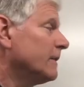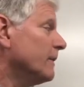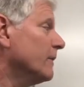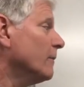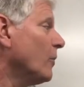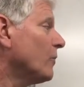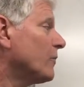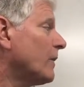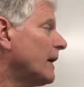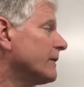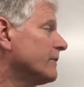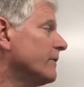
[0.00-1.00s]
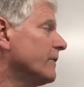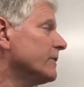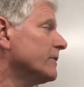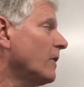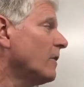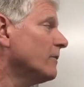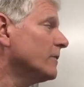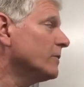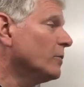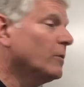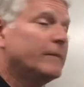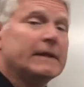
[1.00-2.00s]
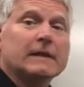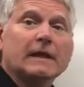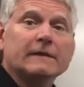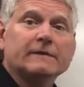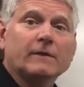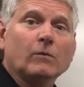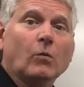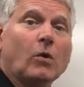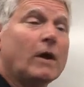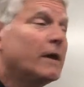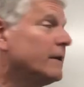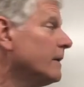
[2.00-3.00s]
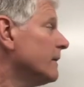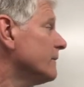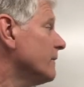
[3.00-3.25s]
then the mole fraction of the solvent will be less than 1,